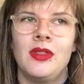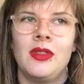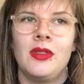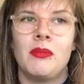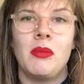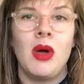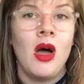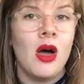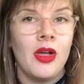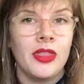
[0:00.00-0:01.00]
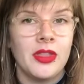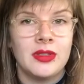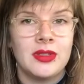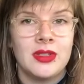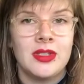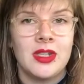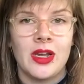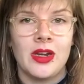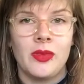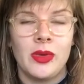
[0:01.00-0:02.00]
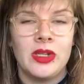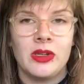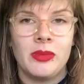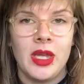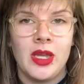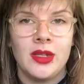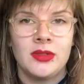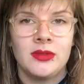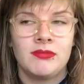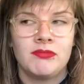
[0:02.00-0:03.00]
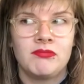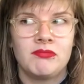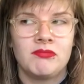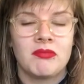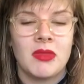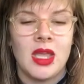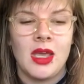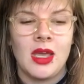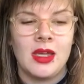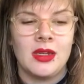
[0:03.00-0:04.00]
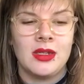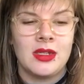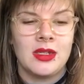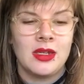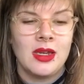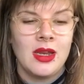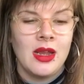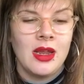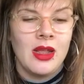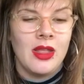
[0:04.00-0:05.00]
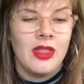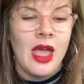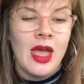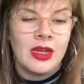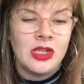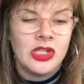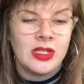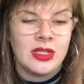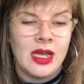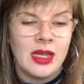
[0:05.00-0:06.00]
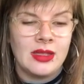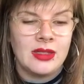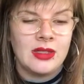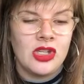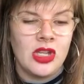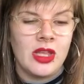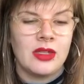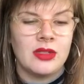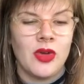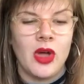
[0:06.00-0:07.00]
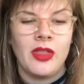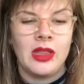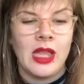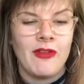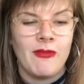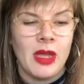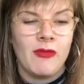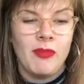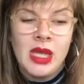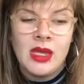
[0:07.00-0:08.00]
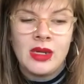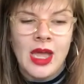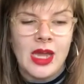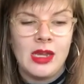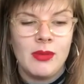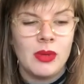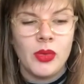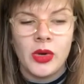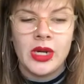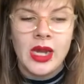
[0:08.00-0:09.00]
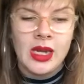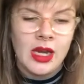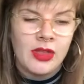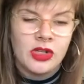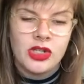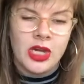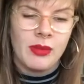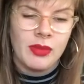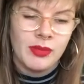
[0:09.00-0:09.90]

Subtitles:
the moth is stuck in a window pane. And then she says she thinks of all that life might have been had he been born in any other shape.